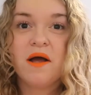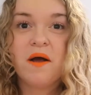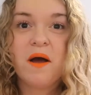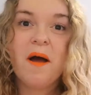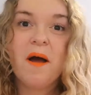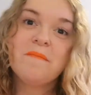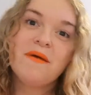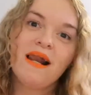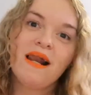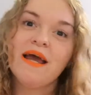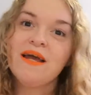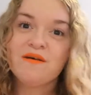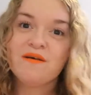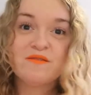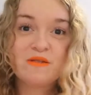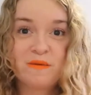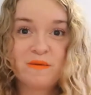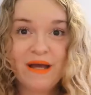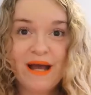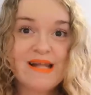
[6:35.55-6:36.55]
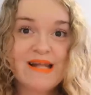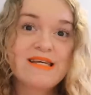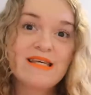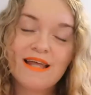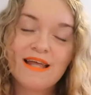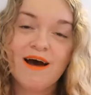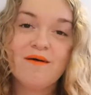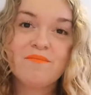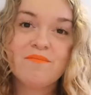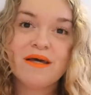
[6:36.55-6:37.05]
a plate of spaghetti
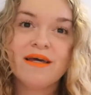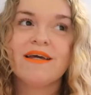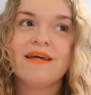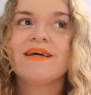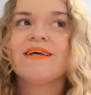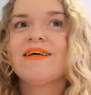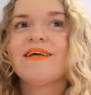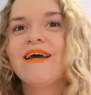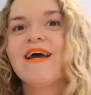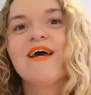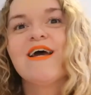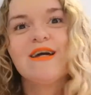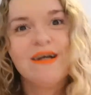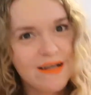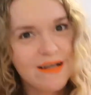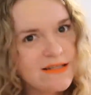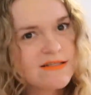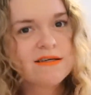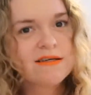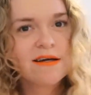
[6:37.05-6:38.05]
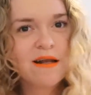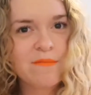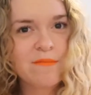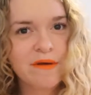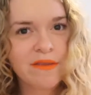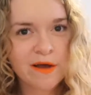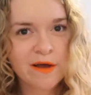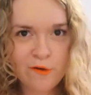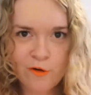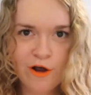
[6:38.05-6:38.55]
that big isn't going to
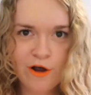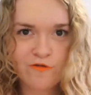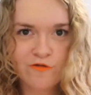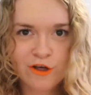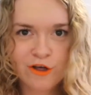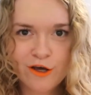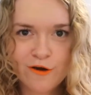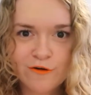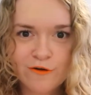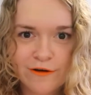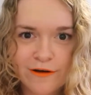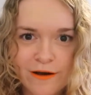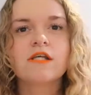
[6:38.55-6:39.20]
be that great for you.